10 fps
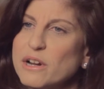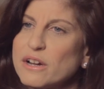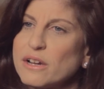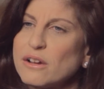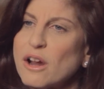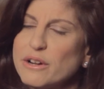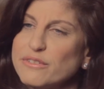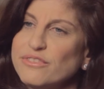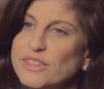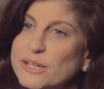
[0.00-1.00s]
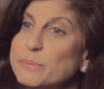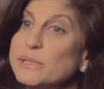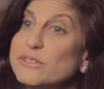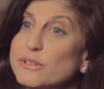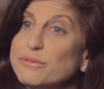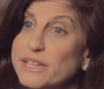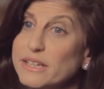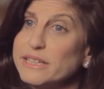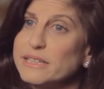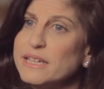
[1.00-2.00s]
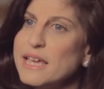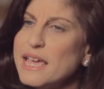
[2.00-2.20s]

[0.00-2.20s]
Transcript: our current therapies are failing.